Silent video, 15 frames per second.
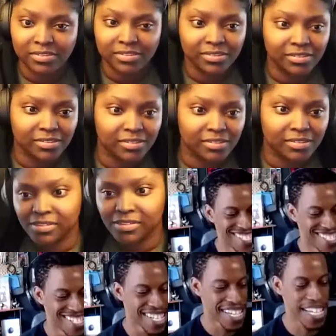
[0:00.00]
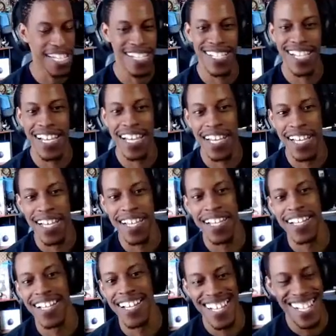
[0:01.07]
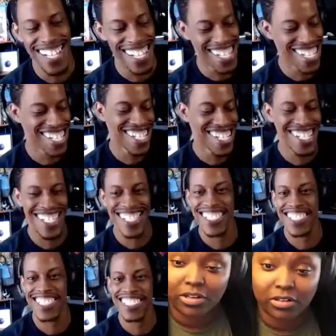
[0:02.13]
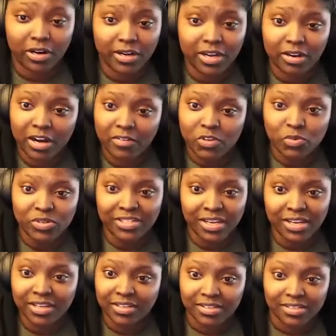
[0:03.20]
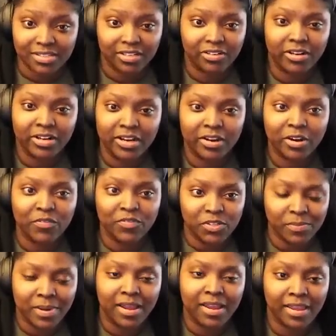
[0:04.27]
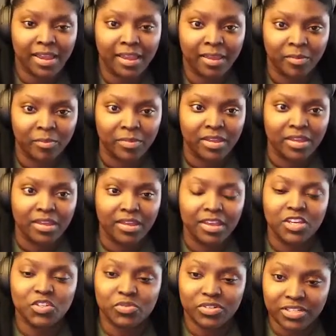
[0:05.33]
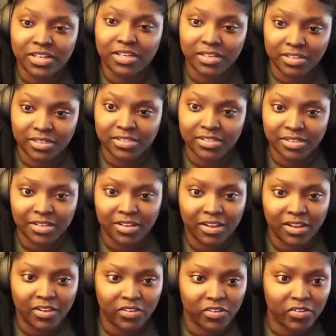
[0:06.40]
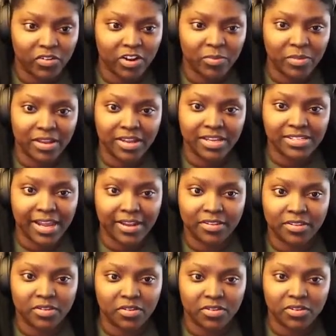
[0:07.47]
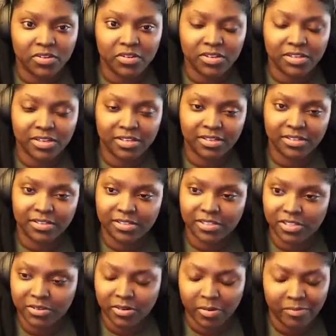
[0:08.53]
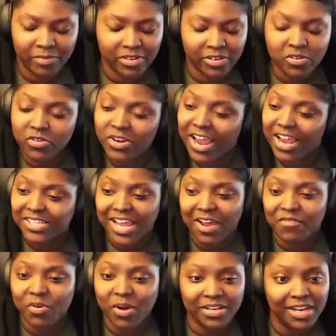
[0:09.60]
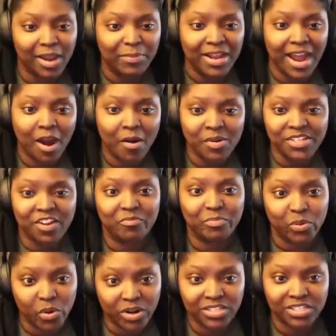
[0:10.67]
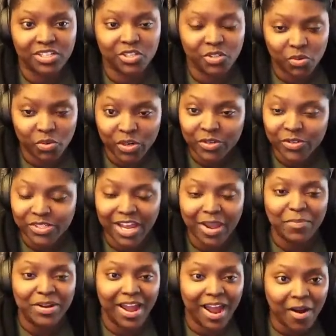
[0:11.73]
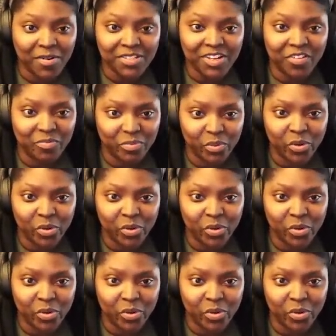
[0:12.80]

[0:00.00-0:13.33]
I'm serious, because like it's so the learning curve is ridiculous. The learning curve to make a game is ridiculous. You know what I mean? It's like you guys have no idea how many hours I've poured into tutorials and how many hours I've poured